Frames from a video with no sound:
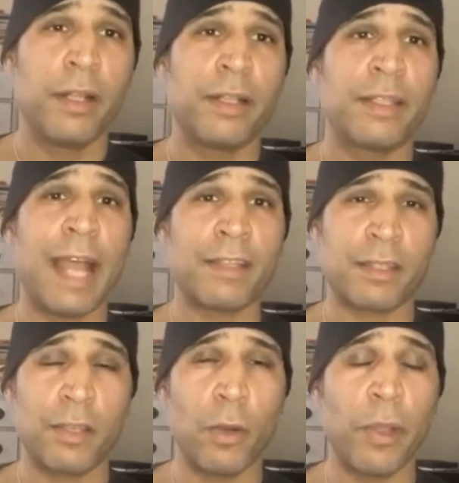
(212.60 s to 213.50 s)
That's
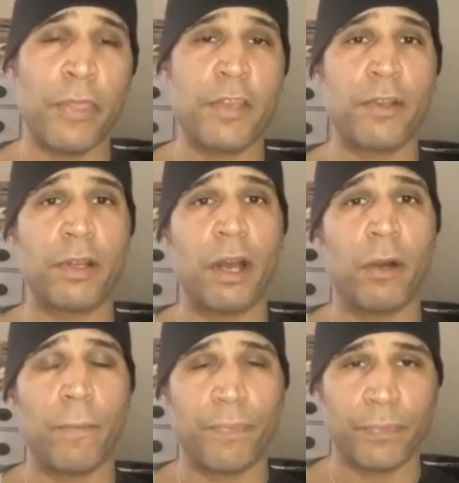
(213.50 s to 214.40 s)
still within your
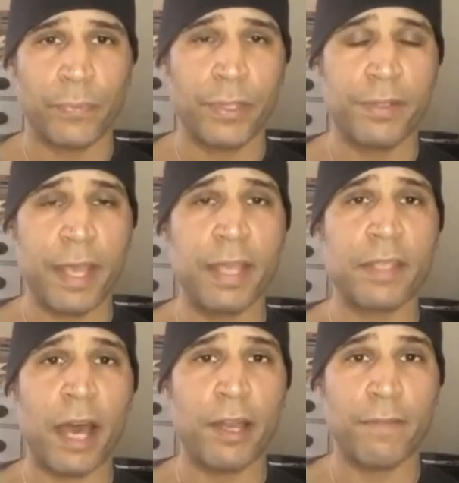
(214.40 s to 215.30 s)
goal. To say it's
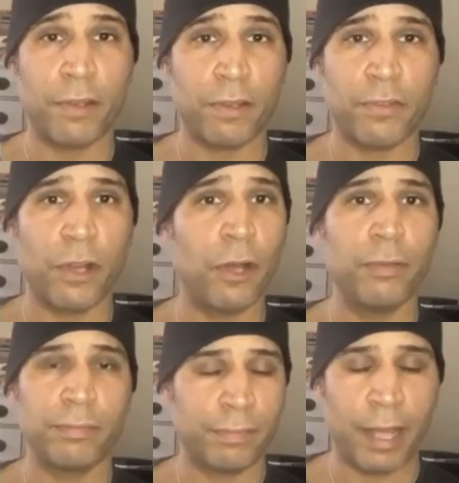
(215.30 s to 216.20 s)
out of your
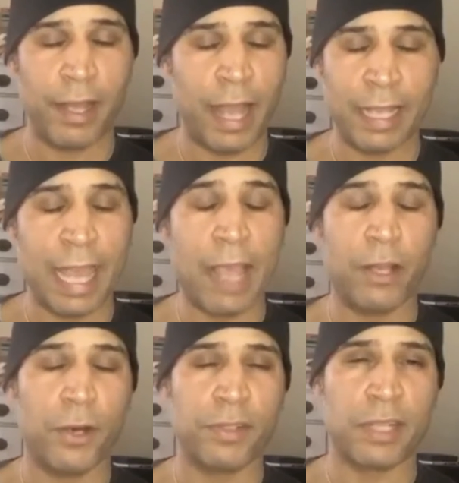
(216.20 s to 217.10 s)
control, I can't
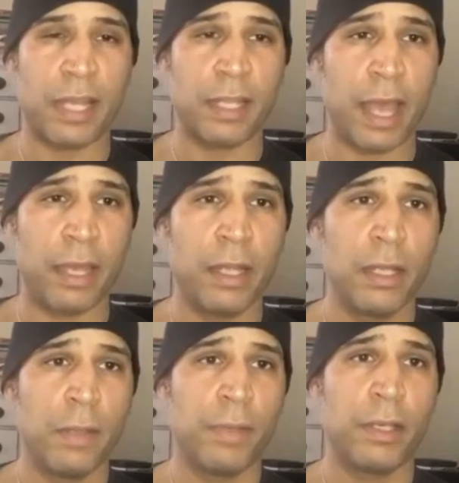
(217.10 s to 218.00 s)
co-sign that,
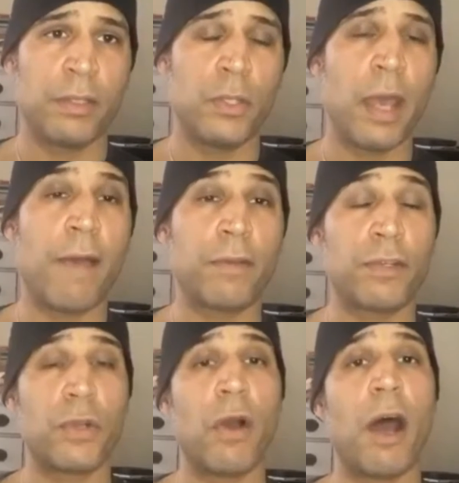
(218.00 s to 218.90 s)
because you have
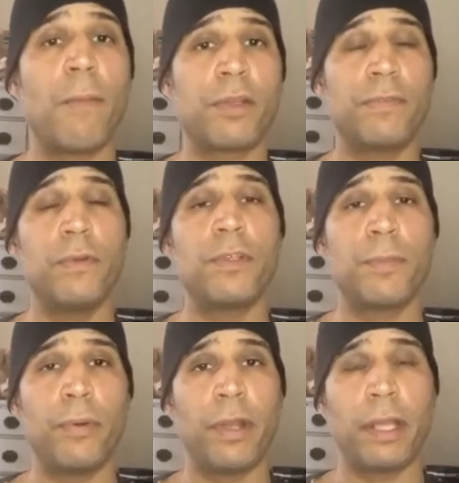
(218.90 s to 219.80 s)
control how much food you're
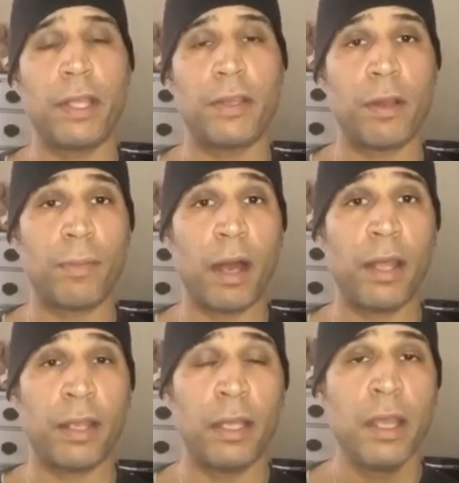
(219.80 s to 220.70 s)
putting in your
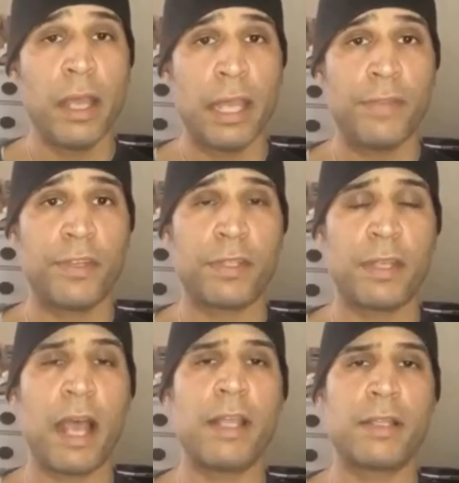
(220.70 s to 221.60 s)
body. It's just
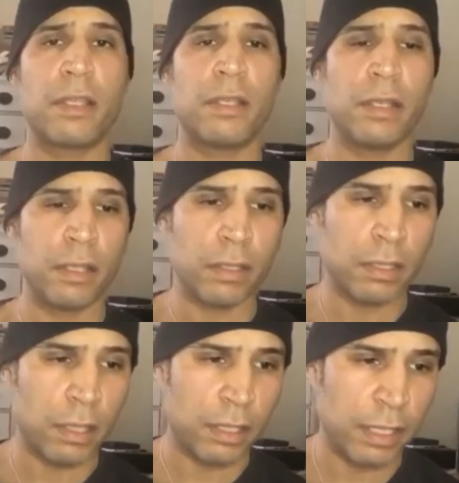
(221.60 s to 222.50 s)

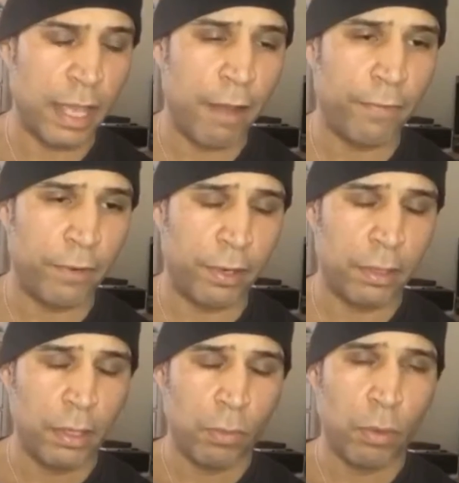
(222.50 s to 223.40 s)
the effort
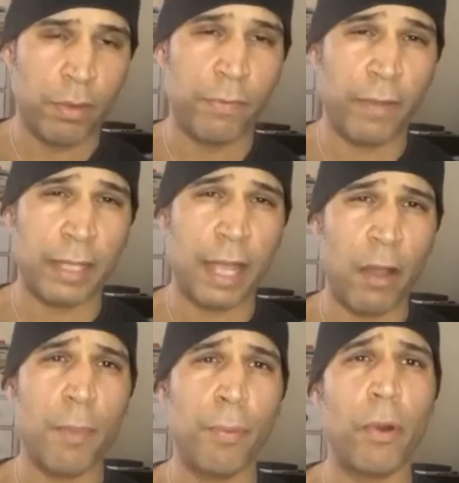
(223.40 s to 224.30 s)
will reflect how
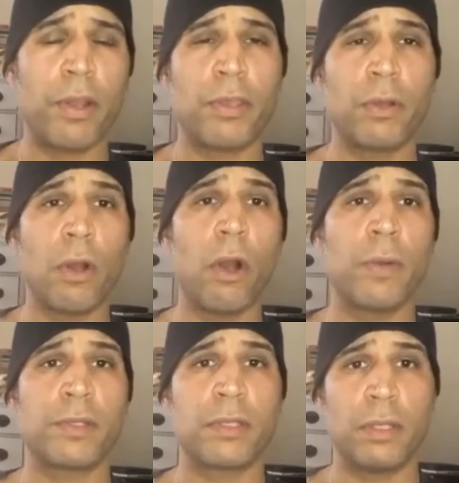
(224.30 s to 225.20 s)
important your goal
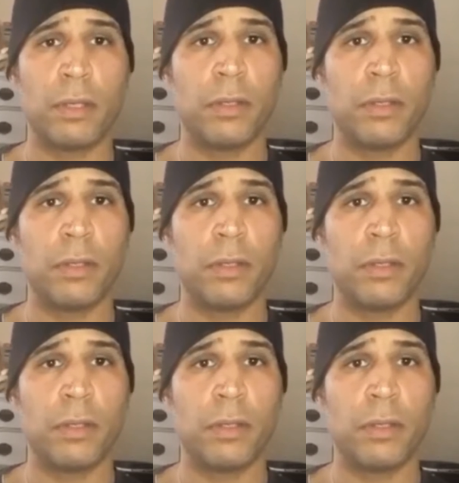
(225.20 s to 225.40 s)
is to you.